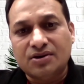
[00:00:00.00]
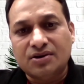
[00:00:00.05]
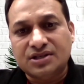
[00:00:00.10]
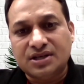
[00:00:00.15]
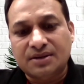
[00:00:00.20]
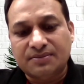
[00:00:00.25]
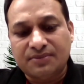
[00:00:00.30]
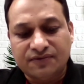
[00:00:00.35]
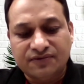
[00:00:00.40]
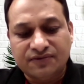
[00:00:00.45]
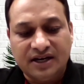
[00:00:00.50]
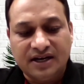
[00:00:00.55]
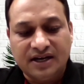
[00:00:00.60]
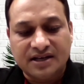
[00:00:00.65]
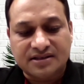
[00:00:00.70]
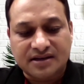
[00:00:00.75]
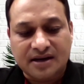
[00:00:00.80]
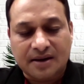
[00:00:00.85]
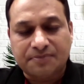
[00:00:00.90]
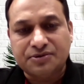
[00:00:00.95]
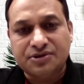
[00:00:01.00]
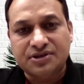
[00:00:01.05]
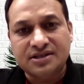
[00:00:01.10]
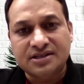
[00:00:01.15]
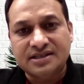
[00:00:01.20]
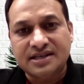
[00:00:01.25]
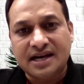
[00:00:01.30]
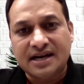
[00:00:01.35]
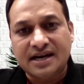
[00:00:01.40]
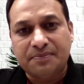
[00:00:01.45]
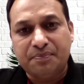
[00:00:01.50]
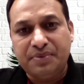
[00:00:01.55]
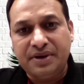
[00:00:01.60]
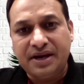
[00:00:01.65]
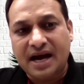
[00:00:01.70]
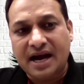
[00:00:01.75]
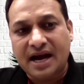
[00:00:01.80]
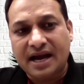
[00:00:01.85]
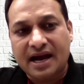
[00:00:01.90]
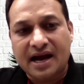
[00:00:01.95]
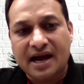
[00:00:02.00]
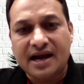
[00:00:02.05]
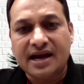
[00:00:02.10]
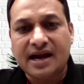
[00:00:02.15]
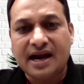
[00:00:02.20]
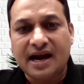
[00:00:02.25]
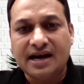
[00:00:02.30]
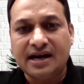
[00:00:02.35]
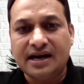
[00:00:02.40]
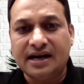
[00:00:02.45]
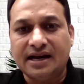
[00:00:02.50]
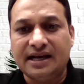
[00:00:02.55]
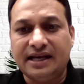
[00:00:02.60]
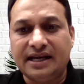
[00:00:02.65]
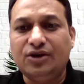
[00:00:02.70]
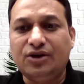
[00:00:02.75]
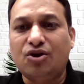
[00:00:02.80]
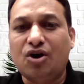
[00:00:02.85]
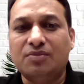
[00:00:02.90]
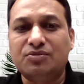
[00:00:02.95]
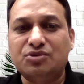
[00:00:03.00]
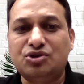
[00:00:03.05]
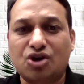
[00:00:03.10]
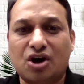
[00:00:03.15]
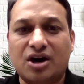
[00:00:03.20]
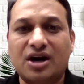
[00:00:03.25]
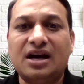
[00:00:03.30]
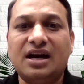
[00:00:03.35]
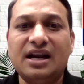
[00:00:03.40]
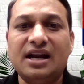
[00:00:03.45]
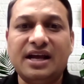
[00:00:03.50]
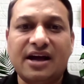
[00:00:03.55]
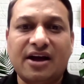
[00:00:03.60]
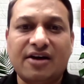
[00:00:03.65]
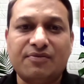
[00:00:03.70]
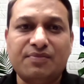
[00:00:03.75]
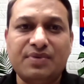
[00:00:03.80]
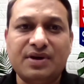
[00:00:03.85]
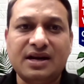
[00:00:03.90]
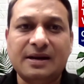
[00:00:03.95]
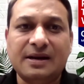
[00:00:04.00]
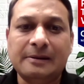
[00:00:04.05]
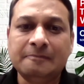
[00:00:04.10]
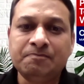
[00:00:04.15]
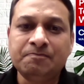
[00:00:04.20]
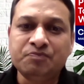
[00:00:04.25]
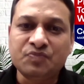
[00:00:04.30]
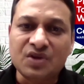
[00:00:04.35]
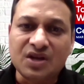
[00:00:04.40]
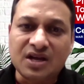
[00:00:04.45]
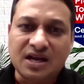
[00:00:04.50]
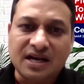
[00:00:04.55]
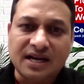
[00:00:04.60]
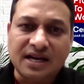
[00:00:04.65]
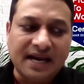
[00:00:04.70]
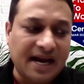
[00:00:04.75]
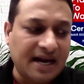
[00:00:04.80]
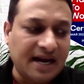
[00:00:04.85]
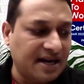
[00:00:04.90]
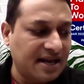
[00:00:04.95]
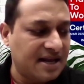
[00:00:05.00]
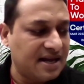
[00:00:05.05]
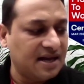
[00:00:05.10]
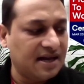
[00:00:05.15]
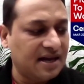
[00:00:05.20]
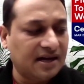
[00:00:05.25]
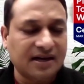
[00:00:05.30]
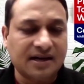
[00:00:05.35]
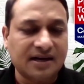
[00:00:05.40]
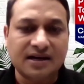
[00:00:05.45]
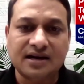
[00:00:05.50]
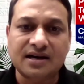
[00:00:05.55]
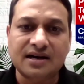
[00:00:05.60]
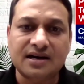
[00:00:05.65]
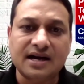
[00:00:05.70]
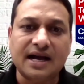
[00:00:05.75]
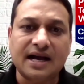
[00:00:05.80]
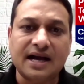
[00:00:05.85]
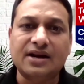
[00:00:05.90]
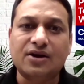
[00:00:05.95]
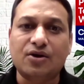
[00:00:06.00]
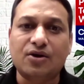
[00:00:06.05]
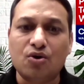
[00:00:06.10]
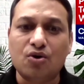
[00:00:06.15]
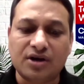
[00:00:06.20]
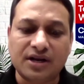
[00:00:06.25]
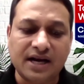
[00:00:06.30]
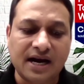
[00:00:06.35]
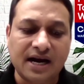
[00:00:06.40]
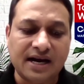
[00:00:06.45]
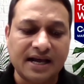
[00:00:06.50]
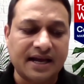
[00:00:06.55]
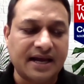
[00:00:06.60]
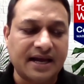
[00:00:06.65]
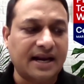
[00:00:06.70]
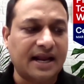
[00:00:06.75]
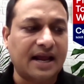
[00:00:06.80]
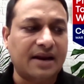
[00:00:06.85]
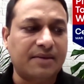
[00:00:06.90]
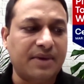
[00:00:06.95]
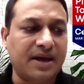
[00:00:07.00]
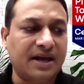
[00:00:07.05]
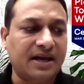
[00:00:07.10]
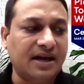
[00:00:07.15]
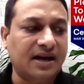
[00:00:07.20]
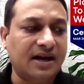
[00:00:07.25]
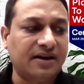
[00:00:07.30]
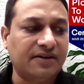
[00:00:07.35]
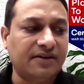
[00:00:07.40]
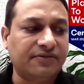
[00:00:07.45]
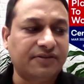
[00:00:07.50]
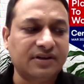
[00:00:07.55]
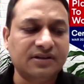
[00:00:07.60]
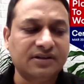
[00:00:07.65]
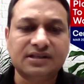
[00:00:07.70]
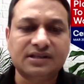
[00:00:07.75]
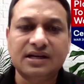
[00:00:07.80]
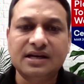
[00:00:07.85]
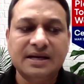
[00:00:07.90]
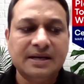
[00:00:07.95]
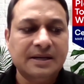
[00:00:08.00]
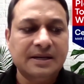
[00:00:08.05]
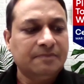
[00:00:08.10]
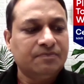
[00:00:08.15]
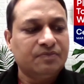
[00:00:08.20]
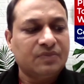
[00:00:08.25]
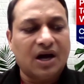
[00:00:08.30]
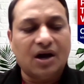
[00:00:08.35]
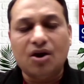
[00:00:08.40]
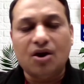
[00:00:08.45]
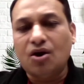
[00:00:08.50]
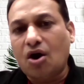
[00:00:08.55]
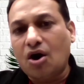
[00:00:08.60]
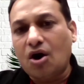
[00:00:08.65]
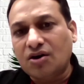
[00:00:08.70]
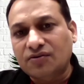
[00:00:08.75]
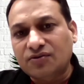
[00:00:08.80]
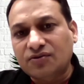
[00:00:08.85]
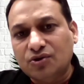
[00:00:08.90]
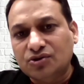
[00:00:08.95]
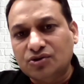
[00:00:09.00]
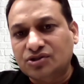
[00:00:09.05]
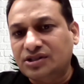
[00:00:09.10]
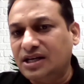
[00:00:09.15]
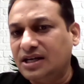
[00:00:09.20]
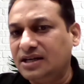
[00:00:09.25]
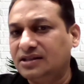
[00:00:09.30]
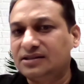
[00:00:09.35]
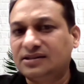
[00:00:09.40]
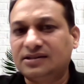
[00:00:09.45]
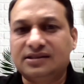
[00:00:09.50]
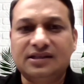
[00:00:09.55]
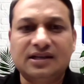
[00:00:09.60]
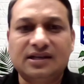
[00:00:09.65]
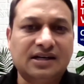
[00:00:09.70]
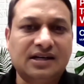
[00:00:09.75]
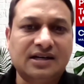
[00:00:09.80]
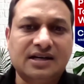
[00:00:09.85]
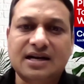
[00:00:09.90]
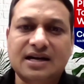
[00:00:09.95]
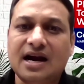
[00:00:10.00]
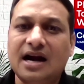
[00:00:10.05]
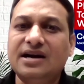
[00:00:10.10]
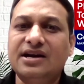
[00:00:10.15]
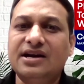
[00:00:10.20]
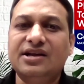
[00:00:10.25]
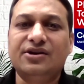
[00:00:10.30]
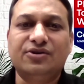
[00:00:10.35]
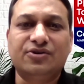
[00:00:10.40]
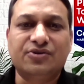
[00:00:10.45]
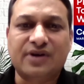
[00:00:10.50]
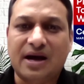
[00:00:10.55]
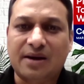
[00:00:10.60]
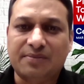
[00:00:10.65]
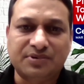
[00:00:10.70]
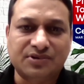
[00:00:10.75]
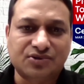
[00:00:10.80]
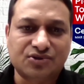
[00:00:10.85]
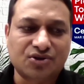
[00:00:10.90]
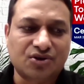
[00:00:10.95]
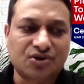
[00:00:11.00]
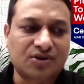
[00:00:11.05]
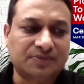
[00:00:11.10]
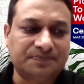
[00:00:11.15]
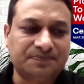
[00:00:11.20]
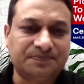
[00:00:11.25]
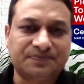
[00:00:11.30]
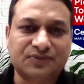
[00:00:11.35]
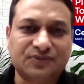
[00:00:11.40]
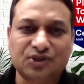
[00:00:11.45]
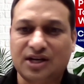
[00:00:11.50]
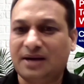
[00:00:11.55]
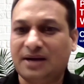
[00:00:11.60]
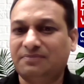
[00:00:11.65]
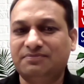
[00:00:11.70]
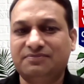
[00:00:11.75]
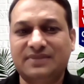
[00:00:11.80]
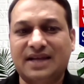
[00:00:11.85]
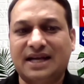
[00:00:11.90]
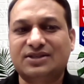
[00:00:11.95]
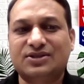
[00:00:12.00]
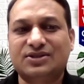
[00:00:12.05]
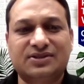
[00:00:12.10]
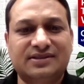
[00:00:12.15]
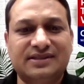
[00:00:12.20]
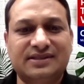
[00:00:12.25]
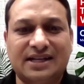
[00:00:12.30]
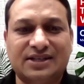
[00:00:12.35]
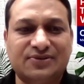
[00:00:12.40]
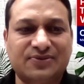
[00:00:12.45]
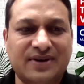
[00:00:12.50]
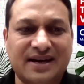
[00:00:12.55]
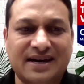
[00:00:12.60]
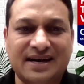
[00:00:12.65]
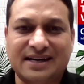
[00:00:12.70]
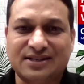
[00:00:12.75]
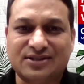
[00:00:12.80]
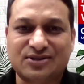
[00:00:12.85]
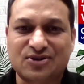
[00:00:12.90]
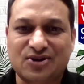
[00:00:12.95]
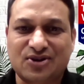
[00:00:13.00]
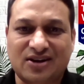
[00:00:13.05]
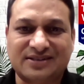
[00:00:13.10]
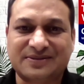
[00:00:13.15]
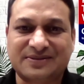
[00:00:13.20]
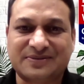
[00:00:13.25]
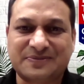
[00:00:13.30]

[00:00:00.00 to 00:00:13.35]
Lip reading: about some of the disruptions that BII and Ecom jointly have been creating and co-creating and making a difference, a lot of those things continue to happen. So yeah, that's where it is.